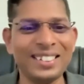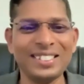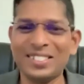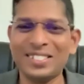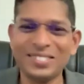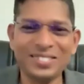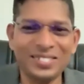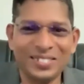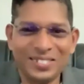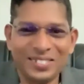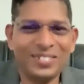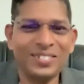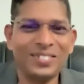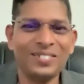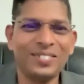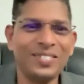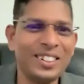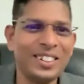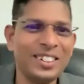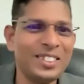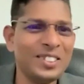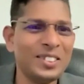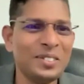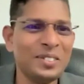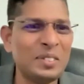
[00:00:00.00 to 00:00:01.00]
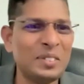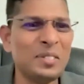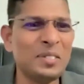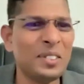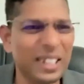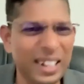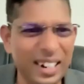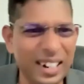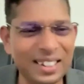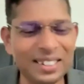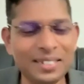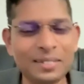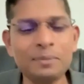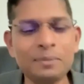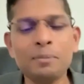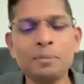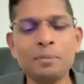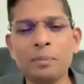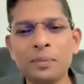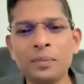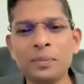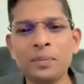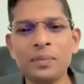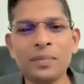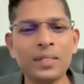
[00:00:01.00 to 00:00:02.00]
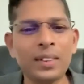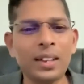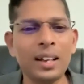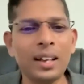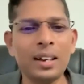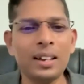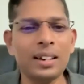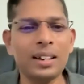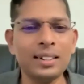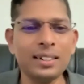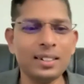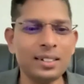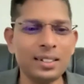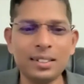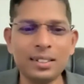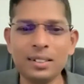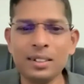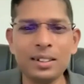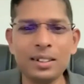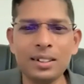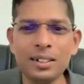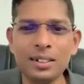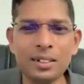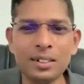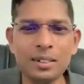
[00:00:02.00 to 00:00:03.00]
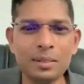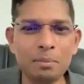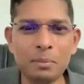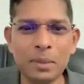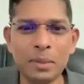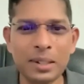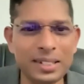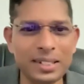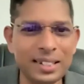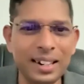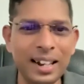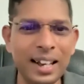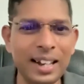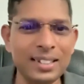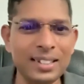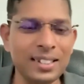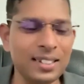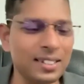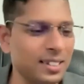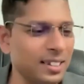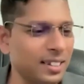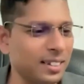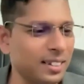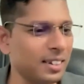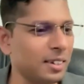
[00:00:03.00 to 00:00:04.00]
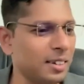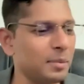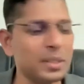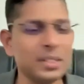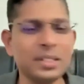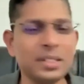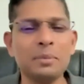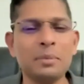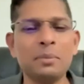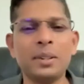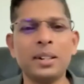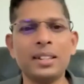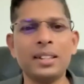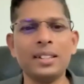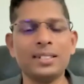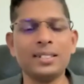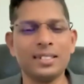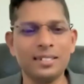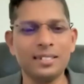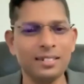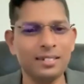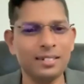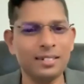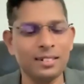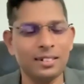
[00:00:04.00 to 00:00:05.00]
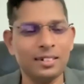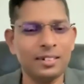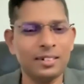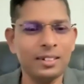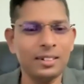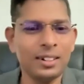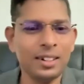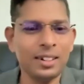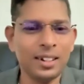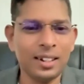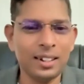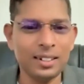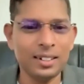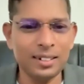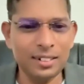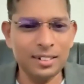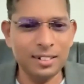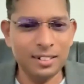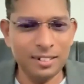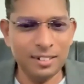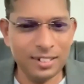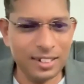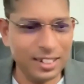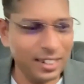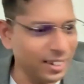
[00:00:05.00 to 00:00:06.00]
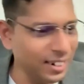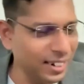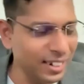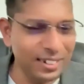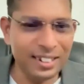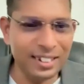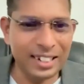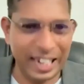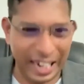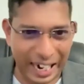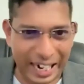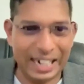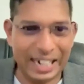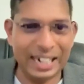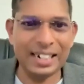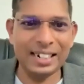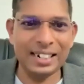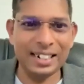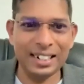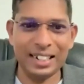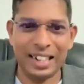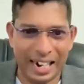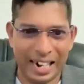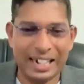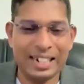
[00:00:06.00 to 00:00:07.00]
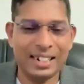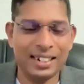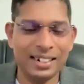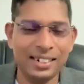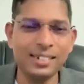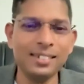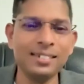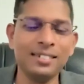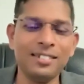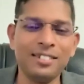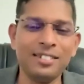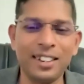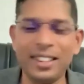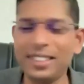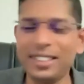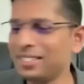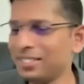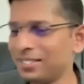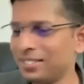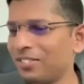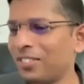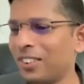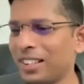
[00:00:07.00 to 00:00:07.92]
So why do we worry? And mixed answers are coming. Somebody is sending candle, right?